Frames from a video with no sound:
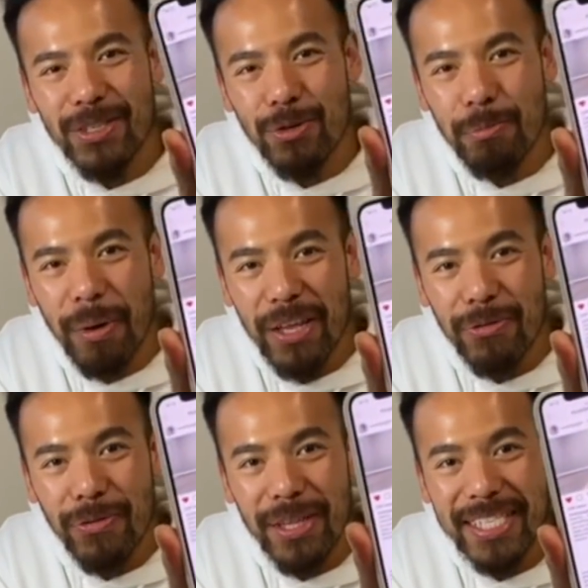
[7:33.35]
to Beth
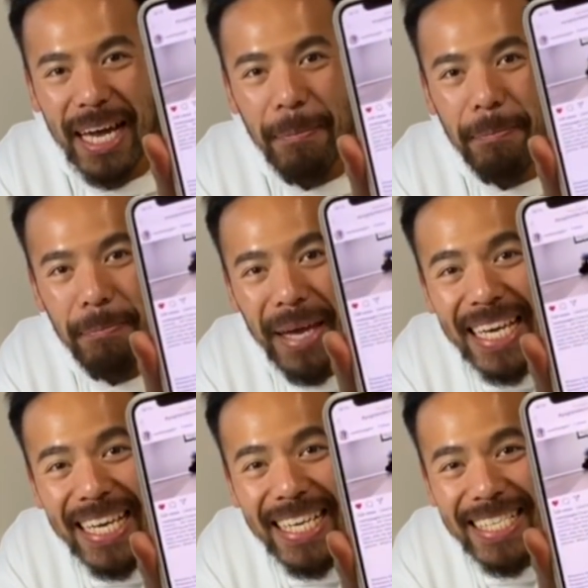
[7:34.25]
for this
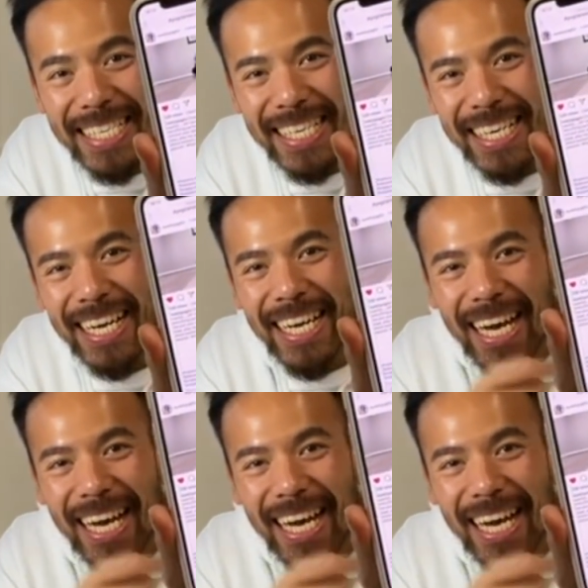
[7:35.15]
amazing